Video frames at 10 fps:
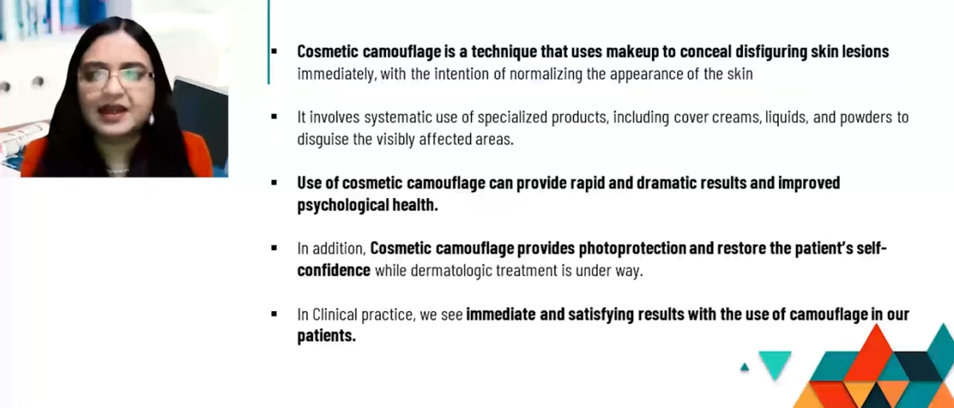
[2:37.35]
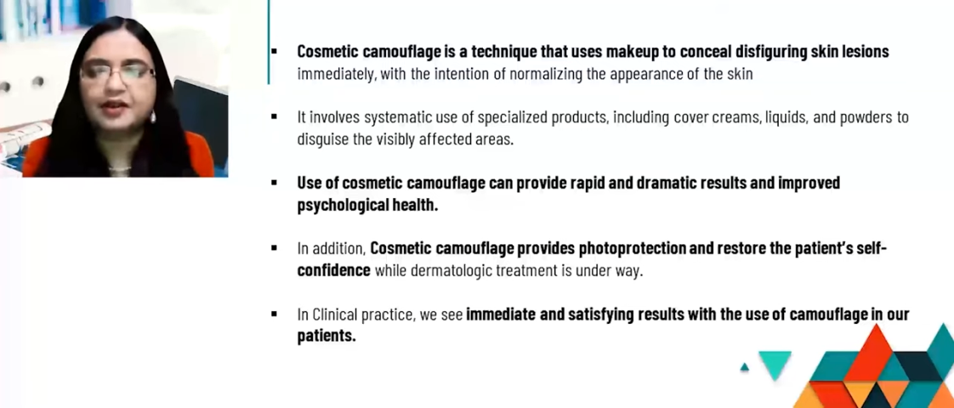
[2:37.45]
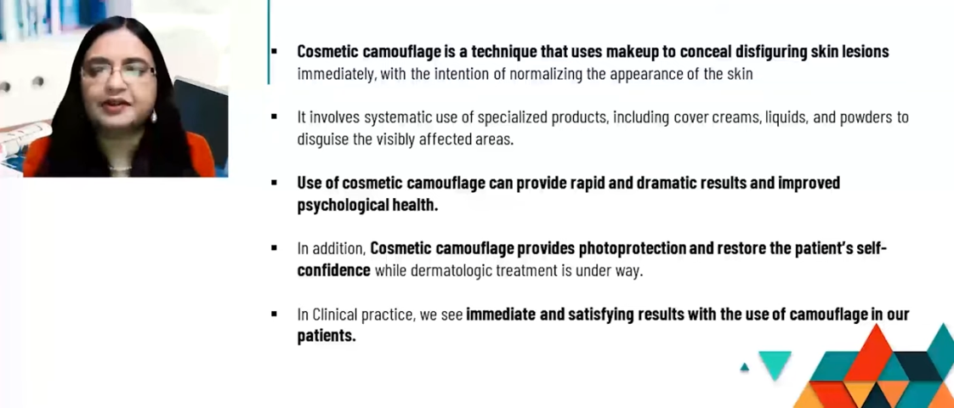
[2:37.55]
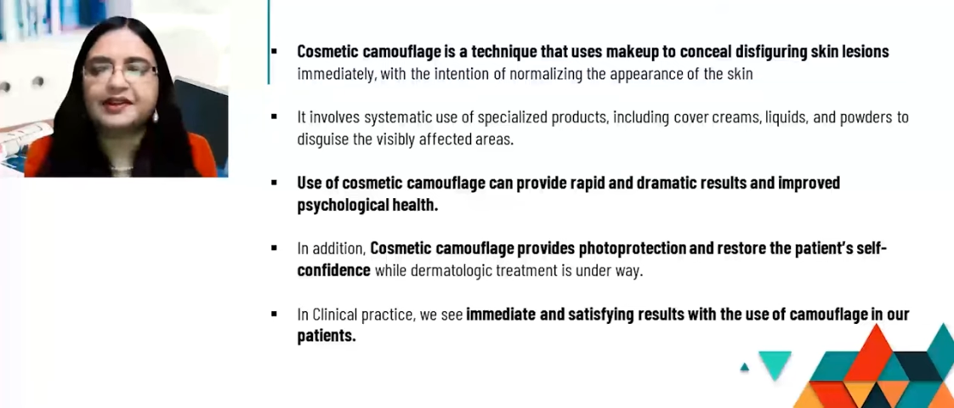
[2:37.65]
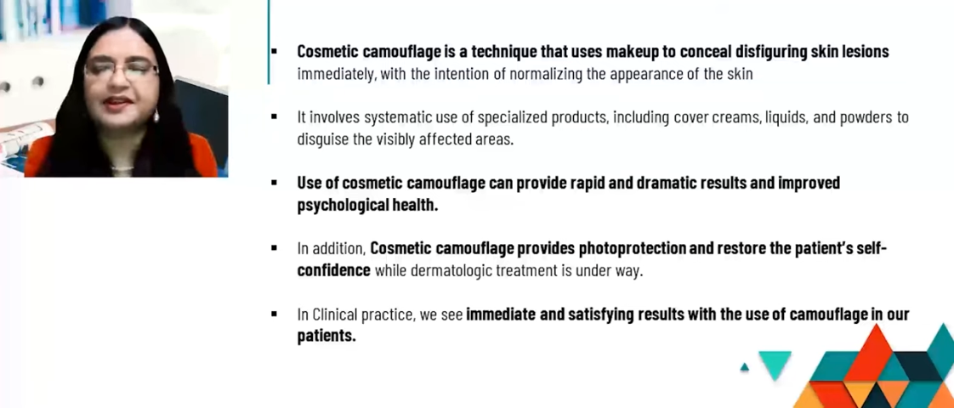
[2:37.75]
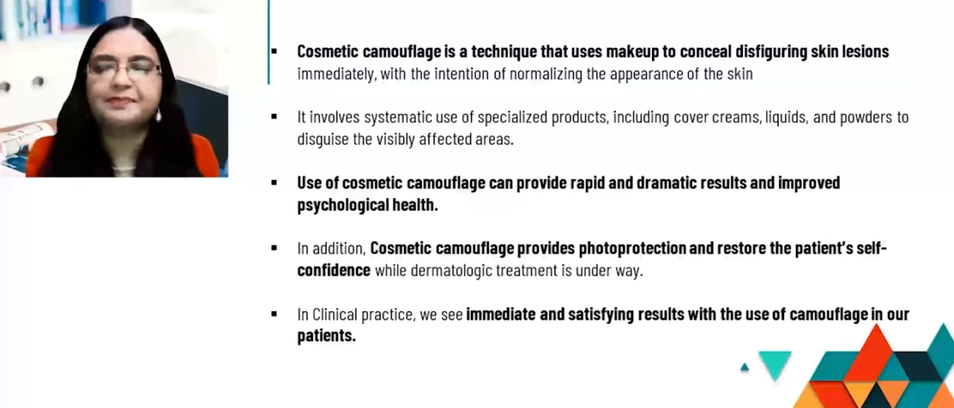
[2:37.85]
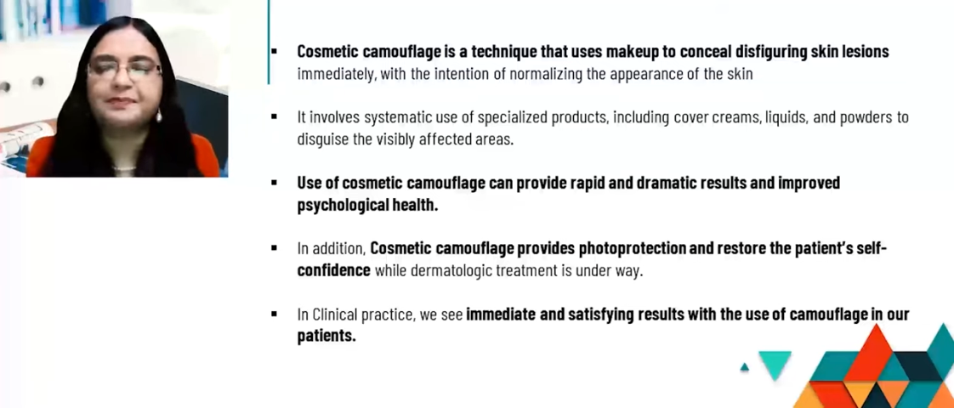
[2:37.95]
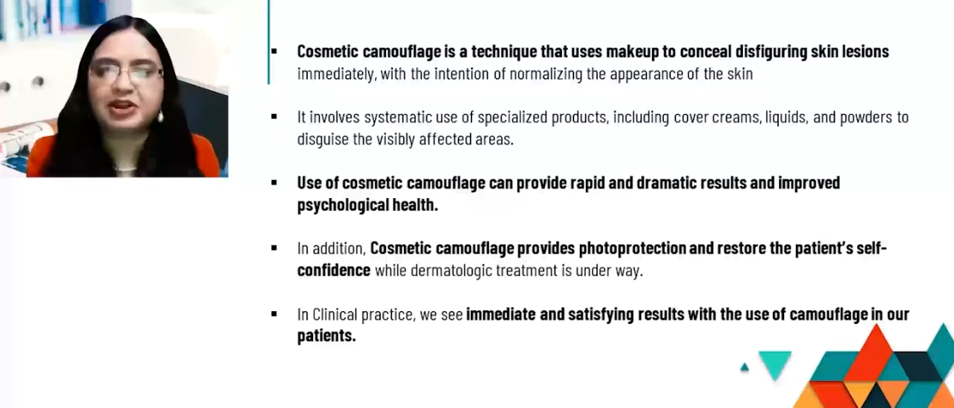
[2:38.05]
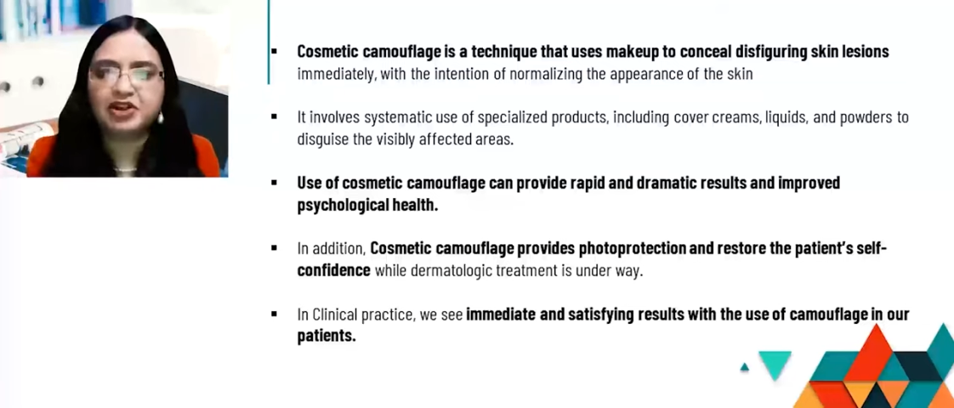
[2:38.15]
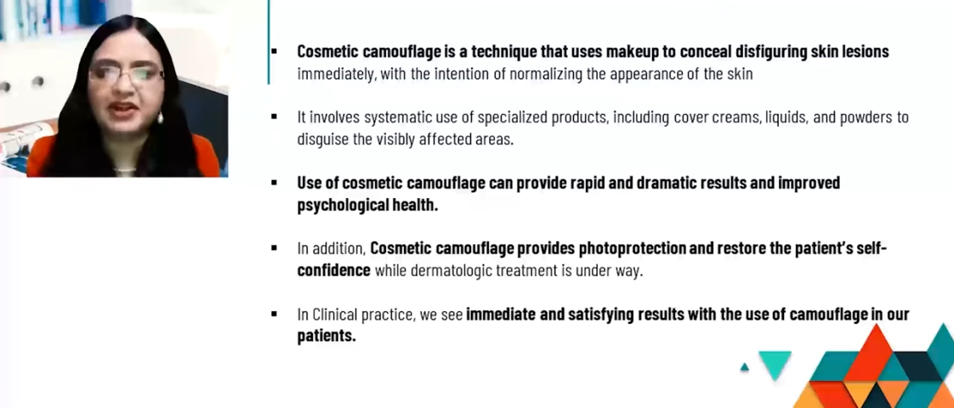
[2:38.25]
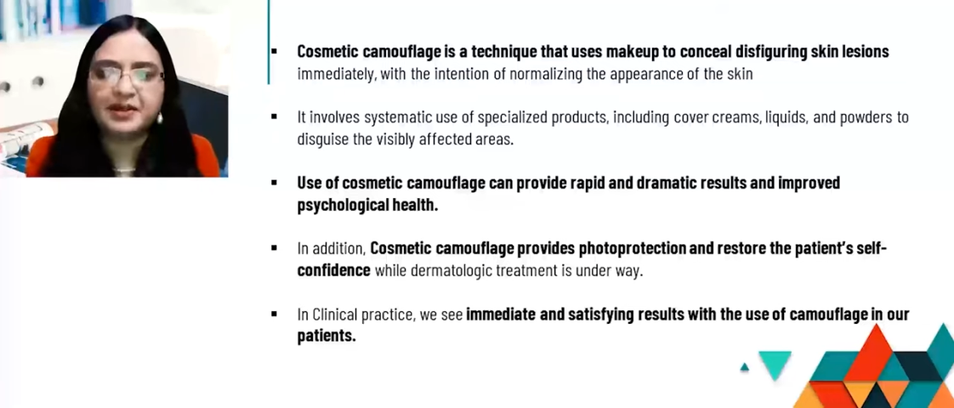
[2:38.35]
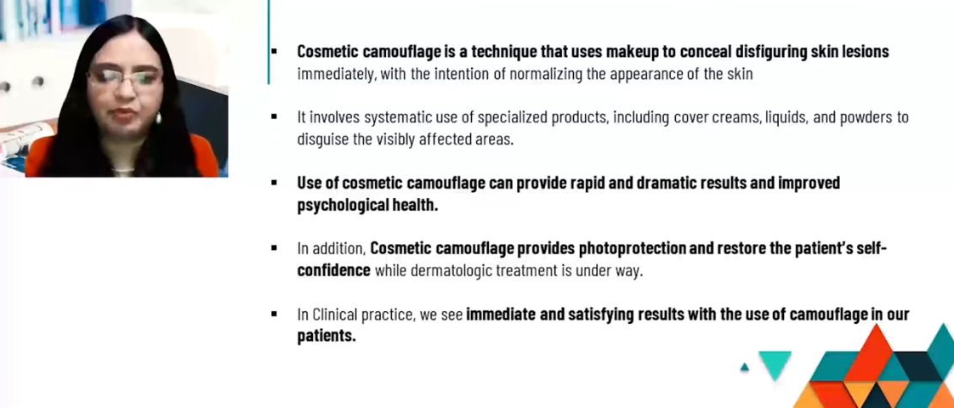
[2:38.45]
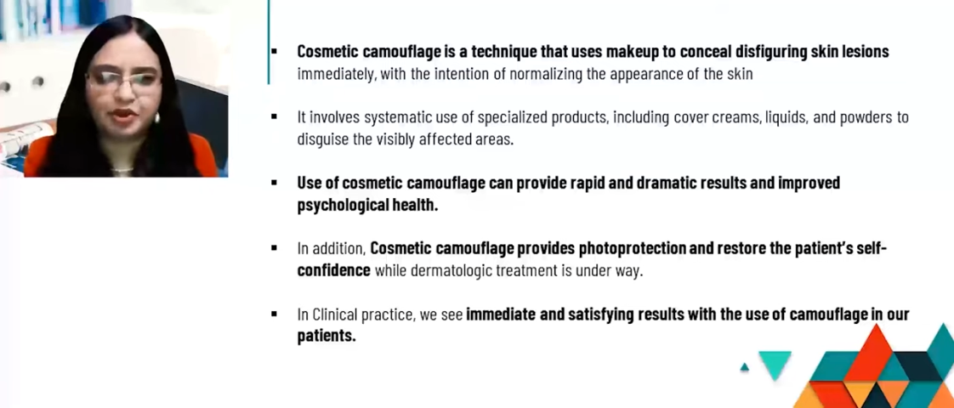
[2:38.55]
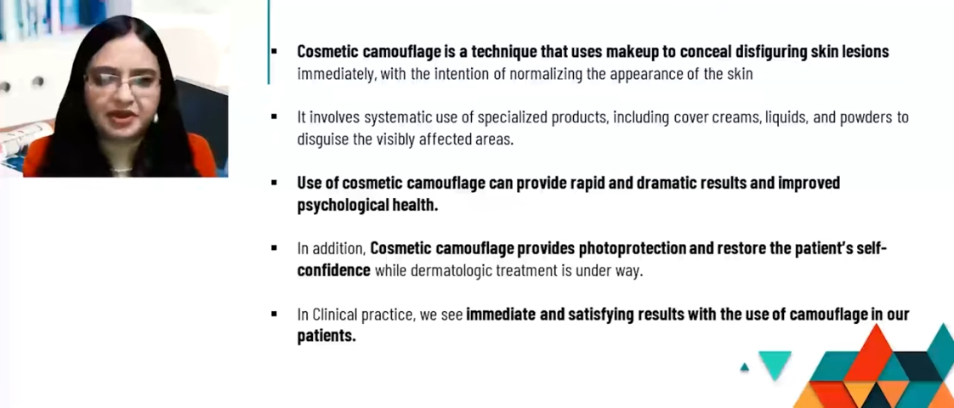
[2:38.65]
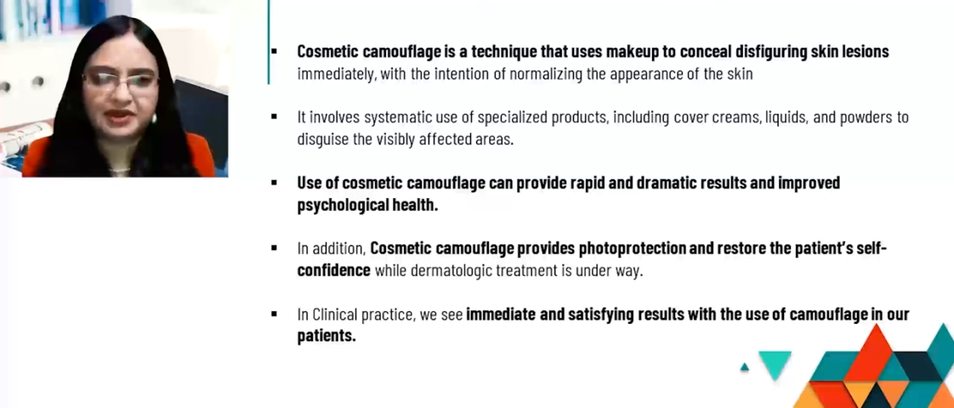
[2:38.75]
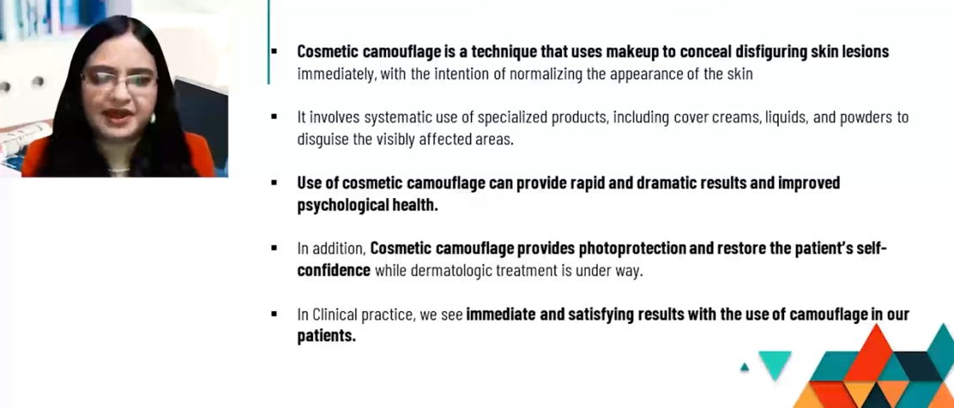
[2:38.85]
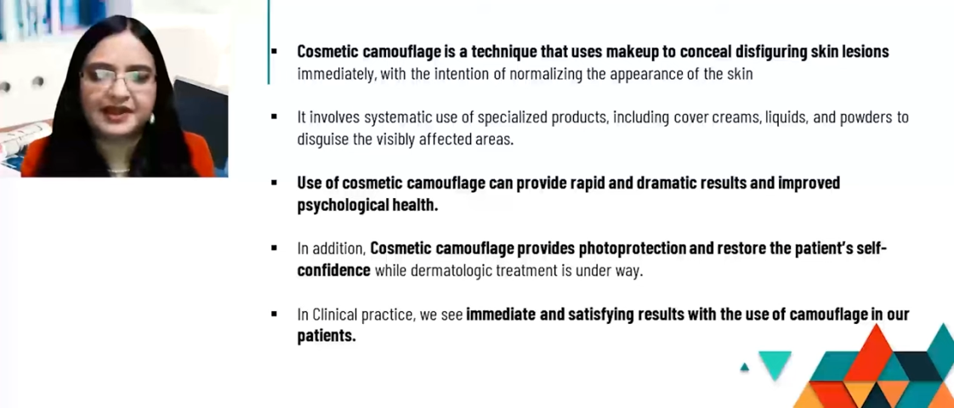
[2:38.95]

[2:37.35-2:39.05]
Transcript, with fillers: Now, this is especially important,